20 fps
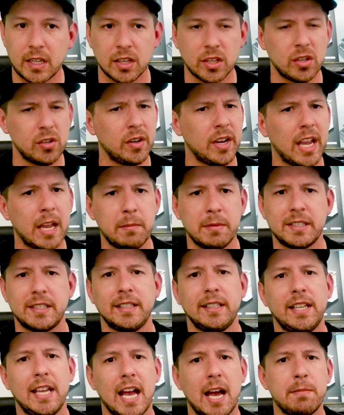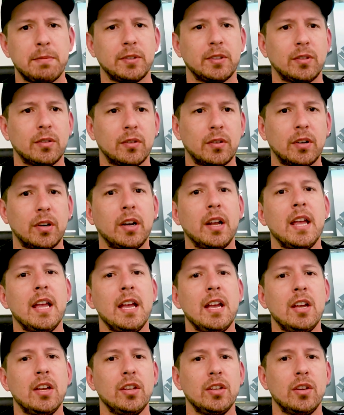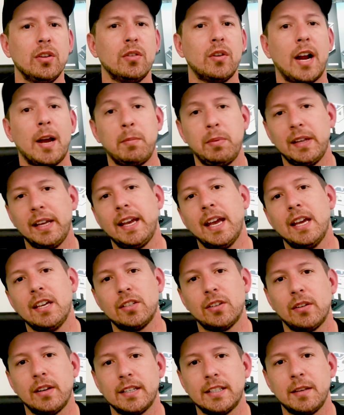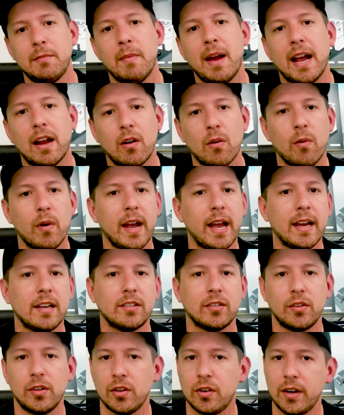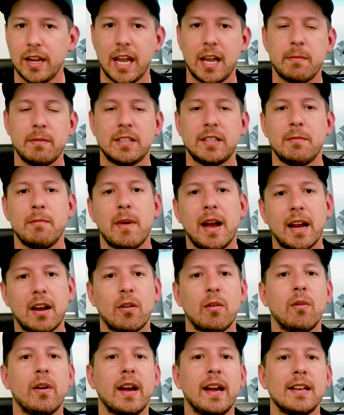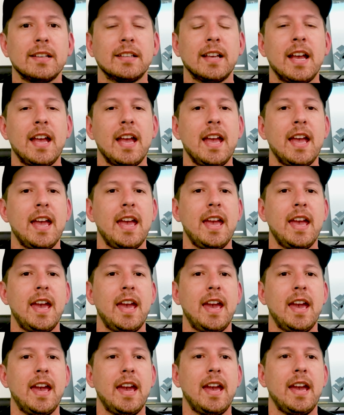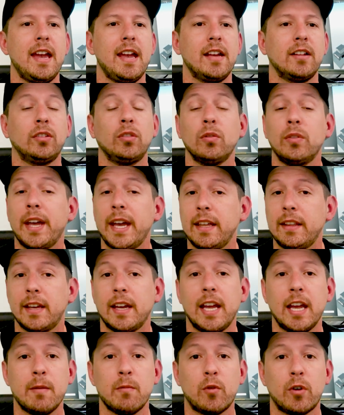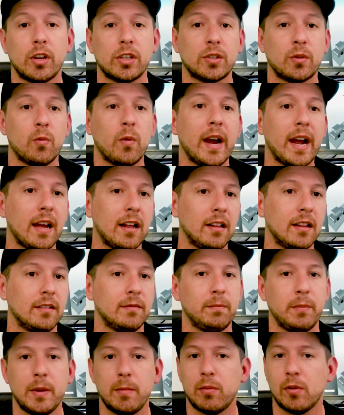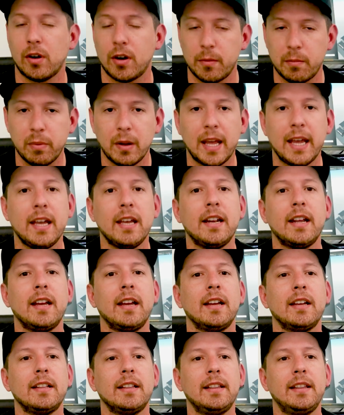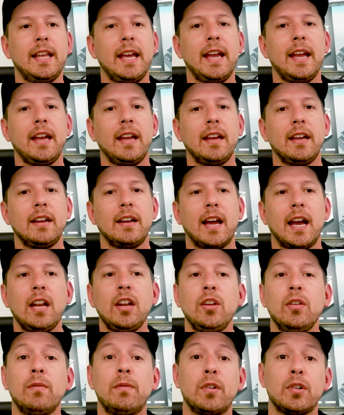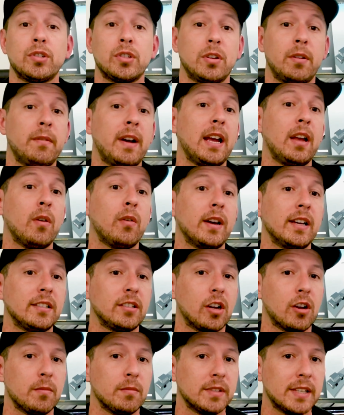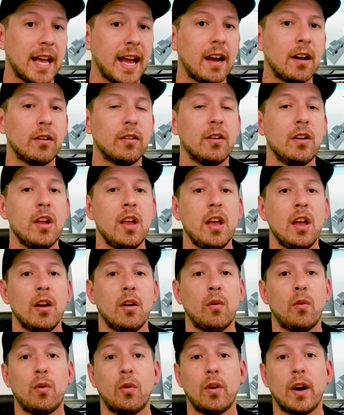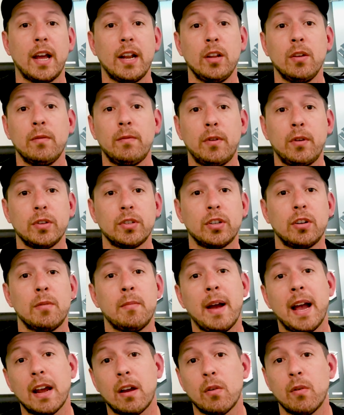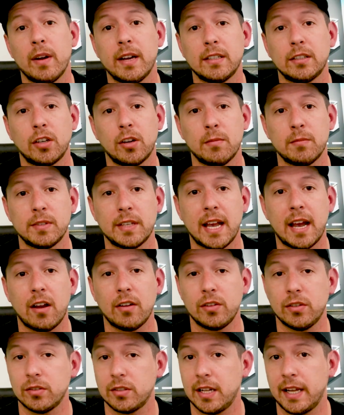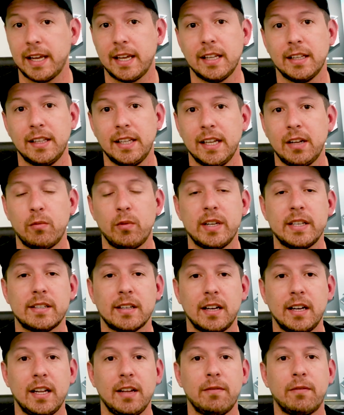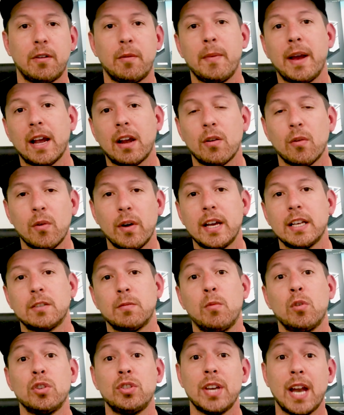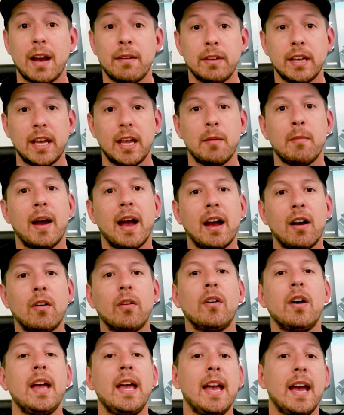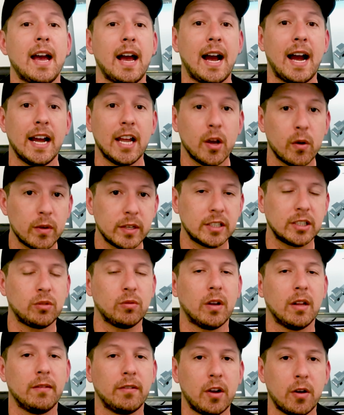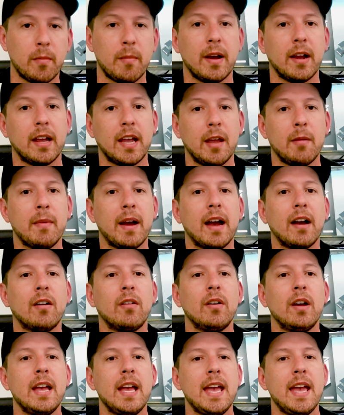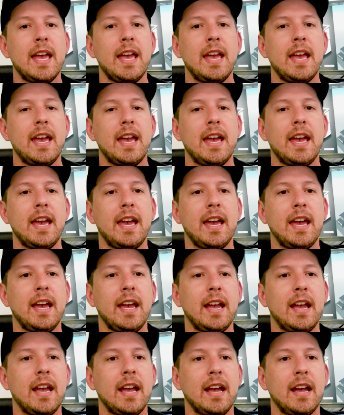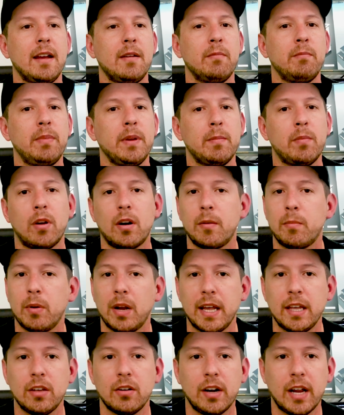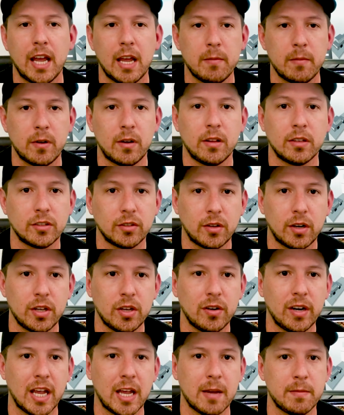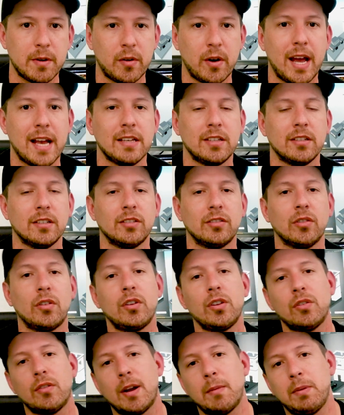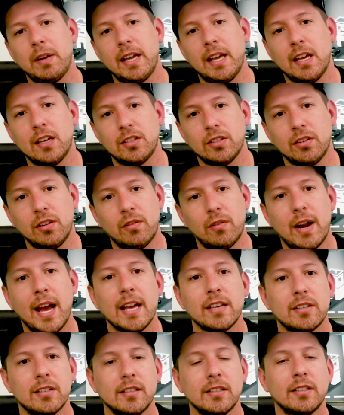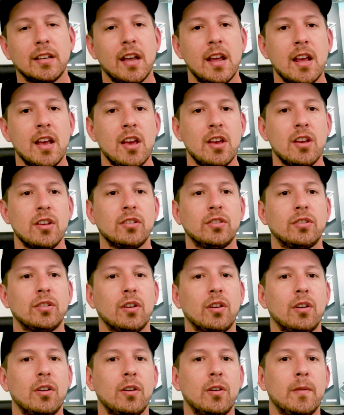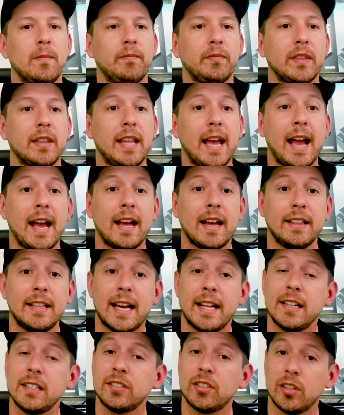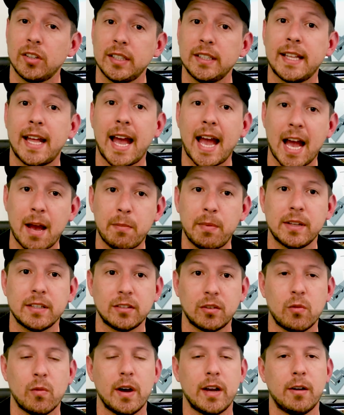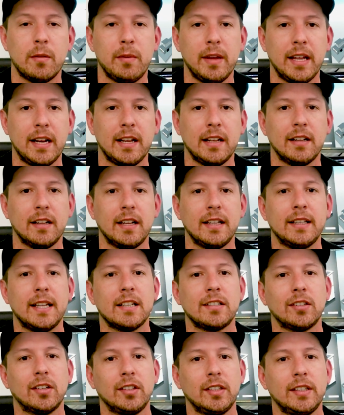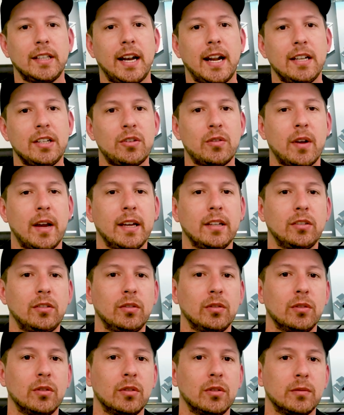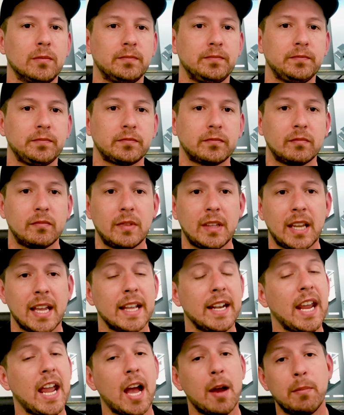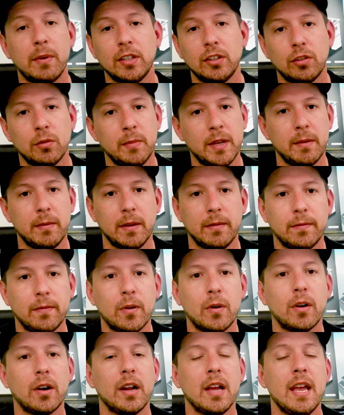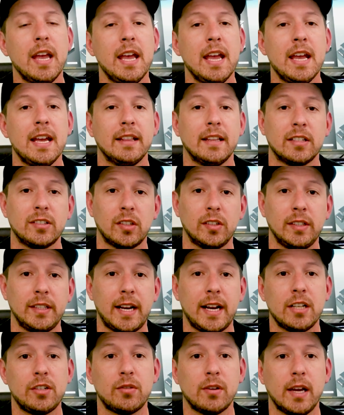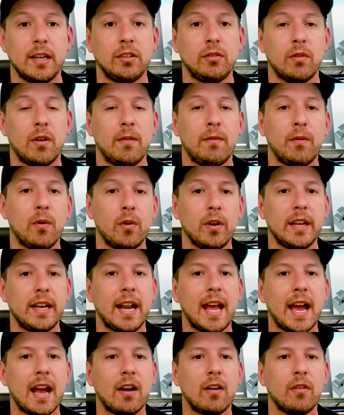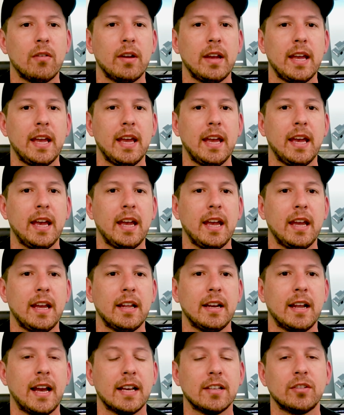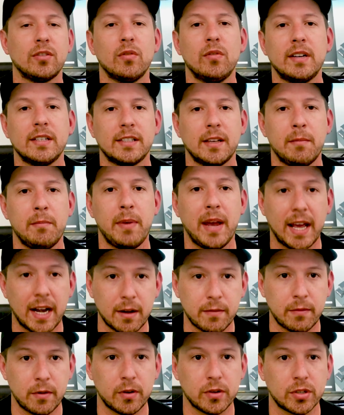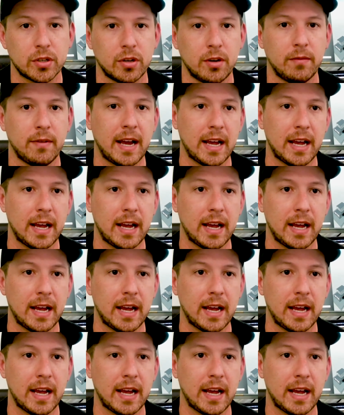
your game is in the App Store, your application is in macOS, or your game is in macOS, and today the game works well, people are playing it, then a new version of iOS comes out, or a new version of macOS comes out, just like it did recently for macOS. Mojave came out, iOS twelve came out, and people are playing your game and all of a sudden your game crashes or your application crashes. So that that is something that happens quite a bit, and, and that's something that I try to, and it happened to me before, that's something that I try to avoid now. And as soon as a beta version of